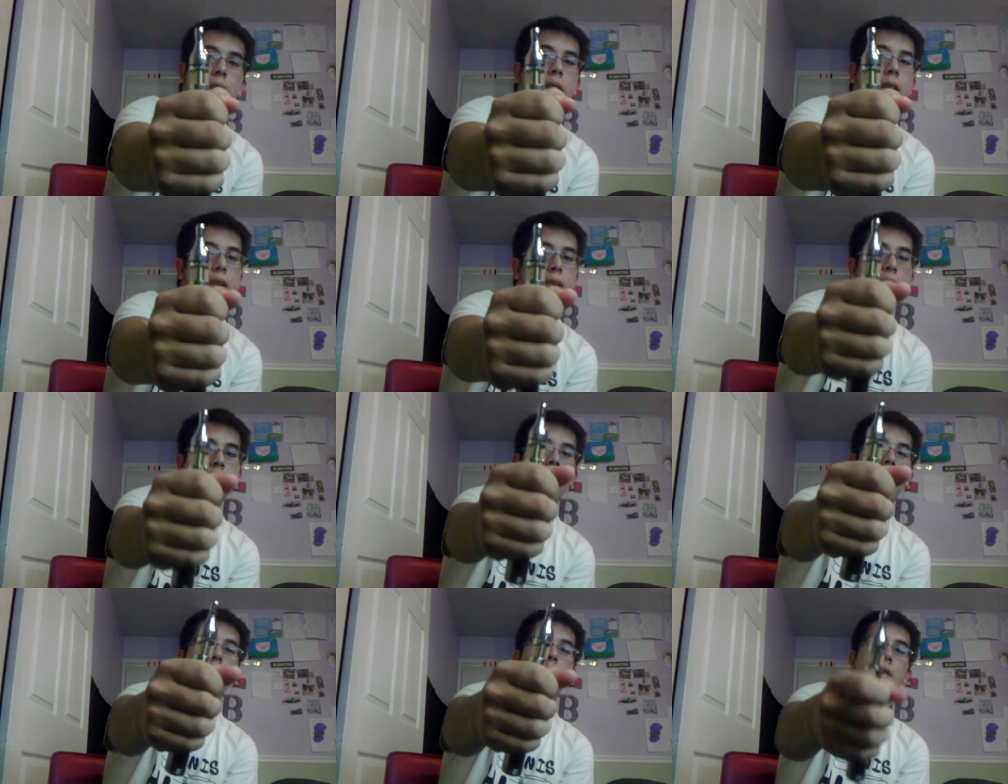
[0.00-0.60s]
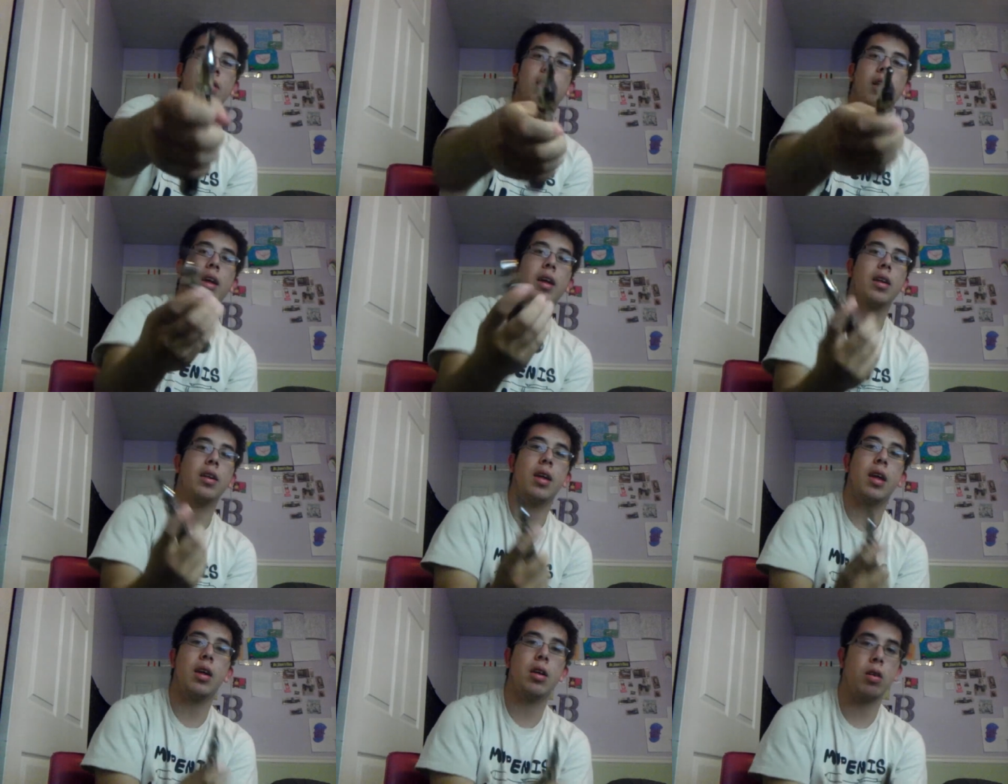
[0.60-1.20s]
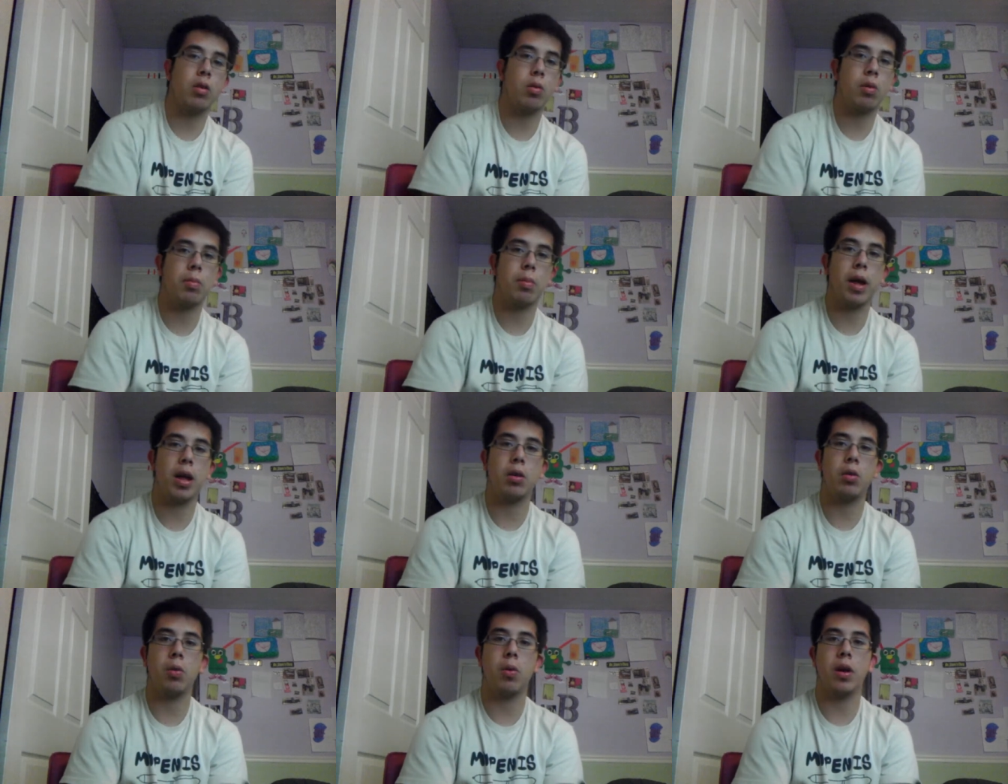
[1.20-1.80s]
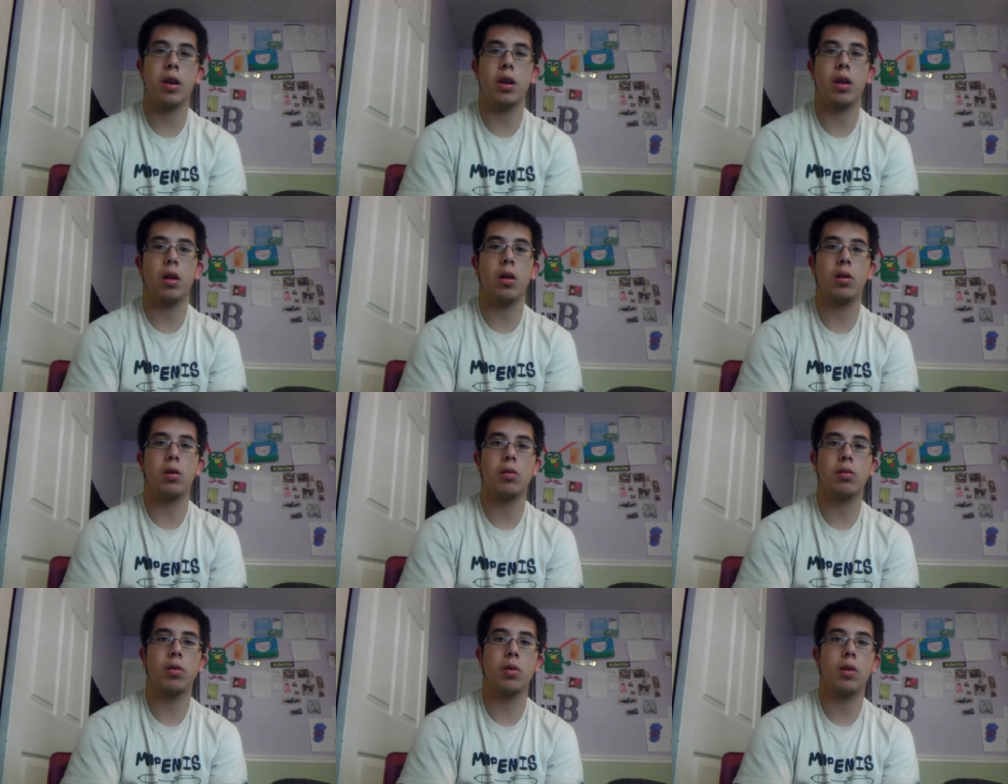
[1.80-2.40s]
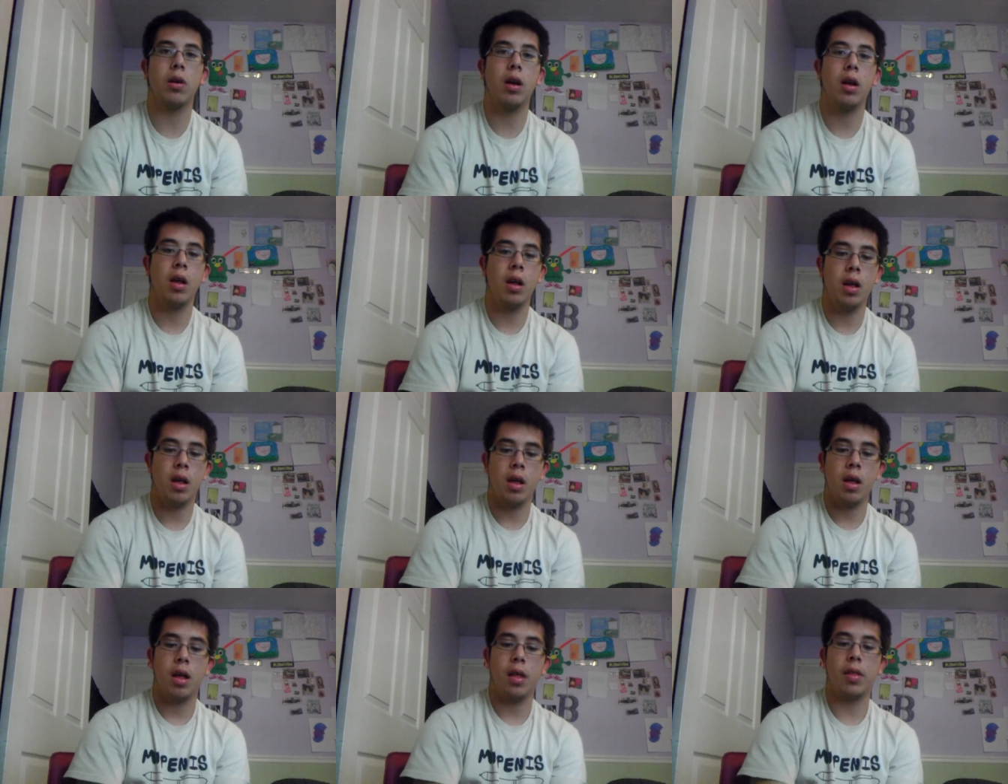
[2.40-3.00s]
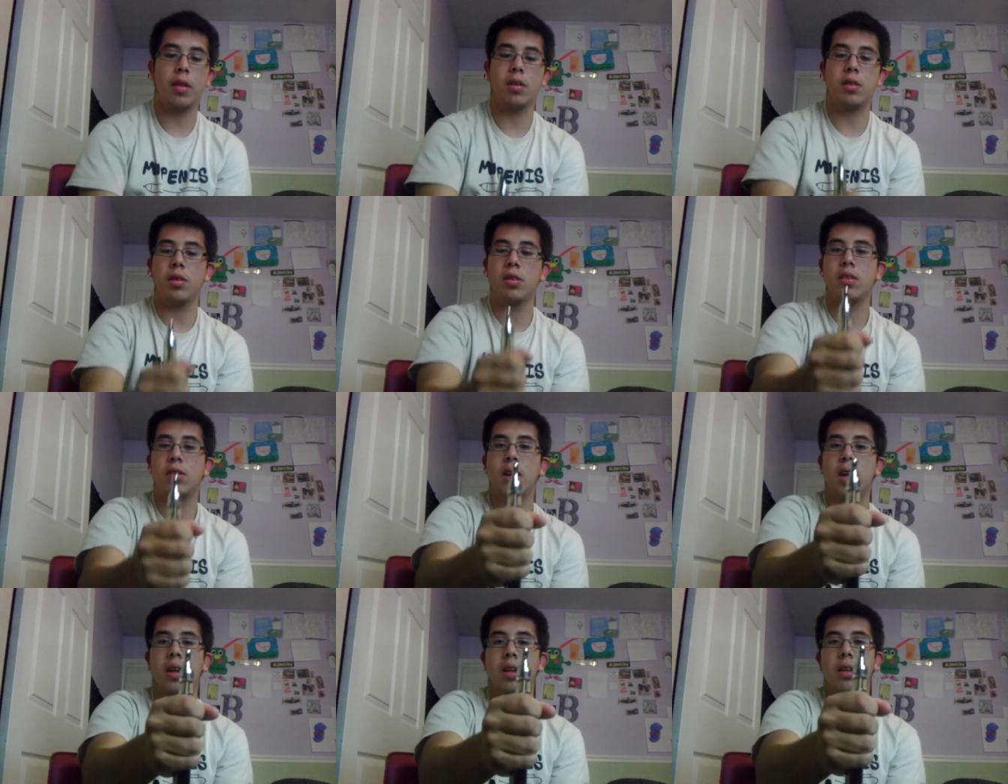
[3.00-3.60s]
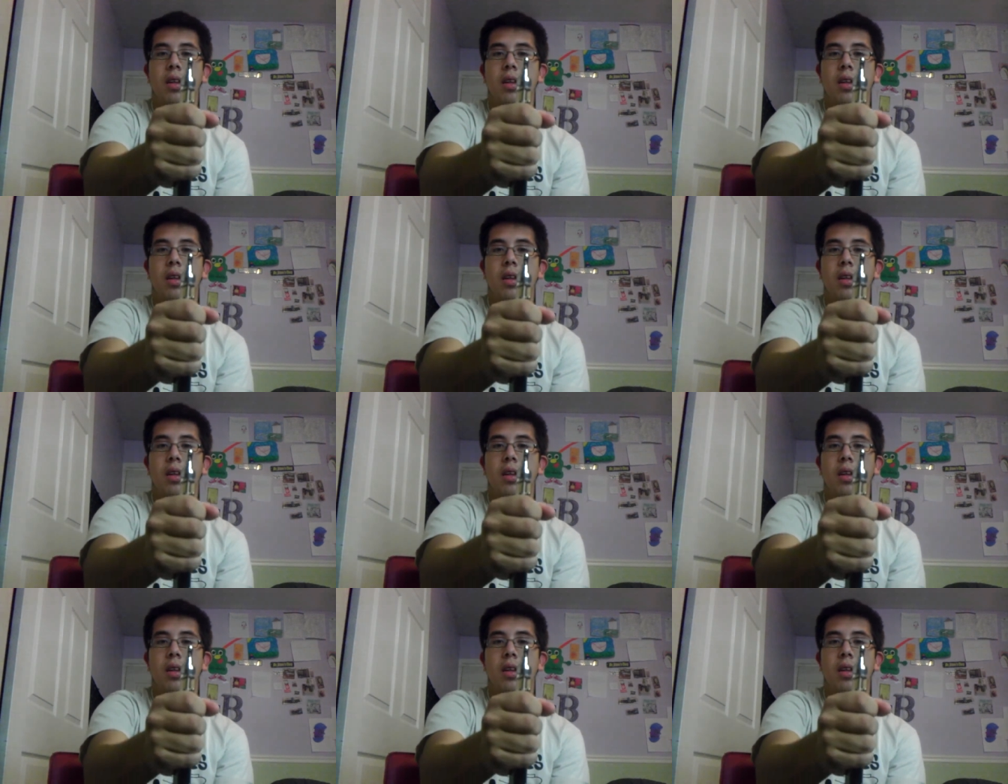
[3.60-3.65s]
It does not look like a tank you would pay $20 for. This looks like a